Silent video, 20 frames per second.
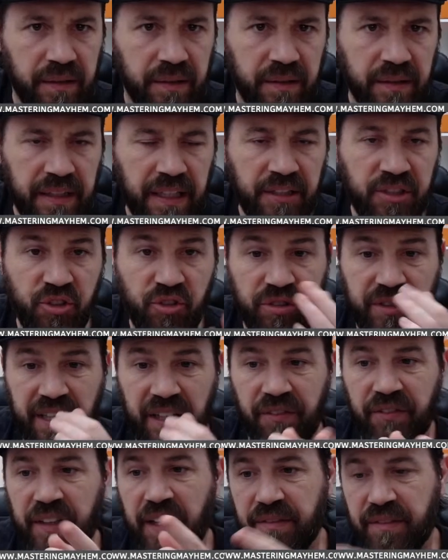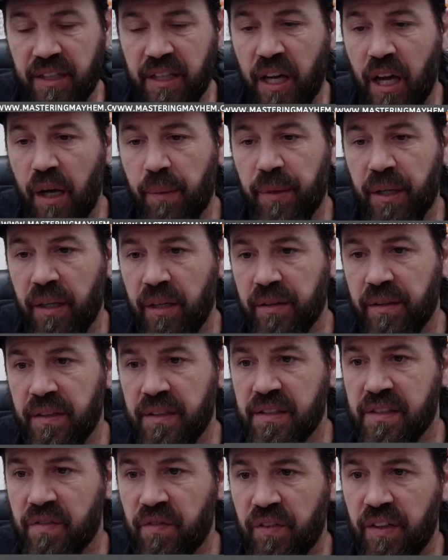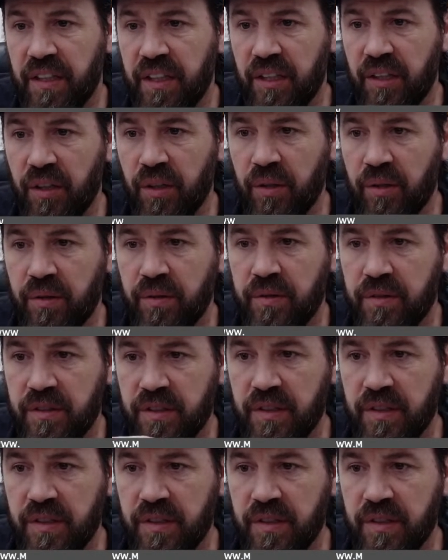yes, you definitely have to comment on this video